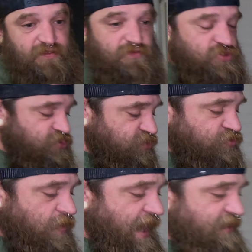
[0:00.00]
just
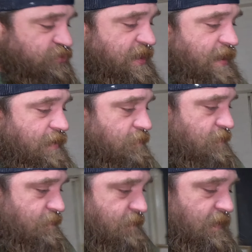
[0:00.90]
trash now.
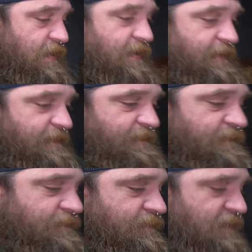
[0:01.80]
Um,
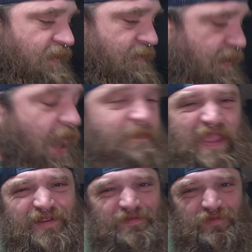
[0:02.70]
I
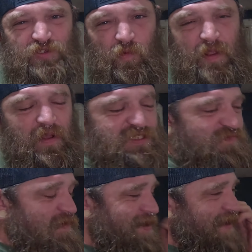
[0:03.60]
paid twenty bucks
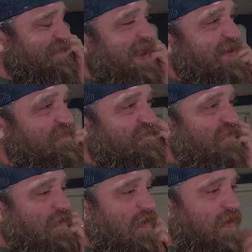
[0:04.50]
for it. I've had it
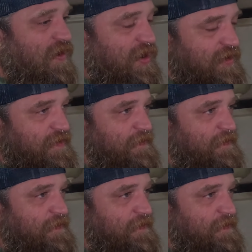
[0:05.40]
for